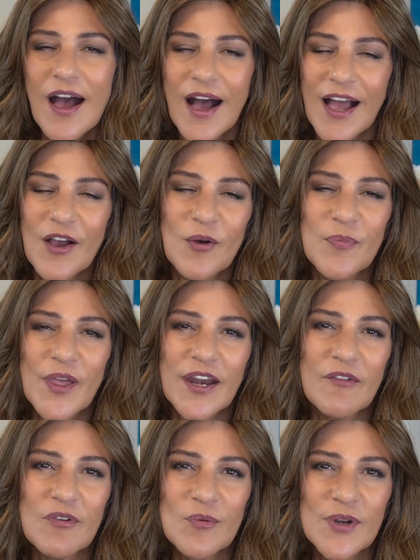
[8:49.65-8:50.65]
I hope that
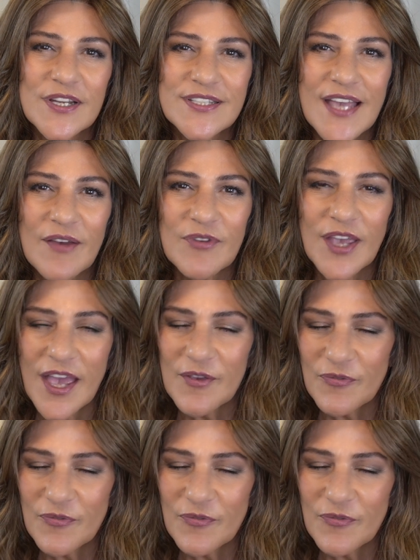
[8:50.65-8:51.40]
everyone is having a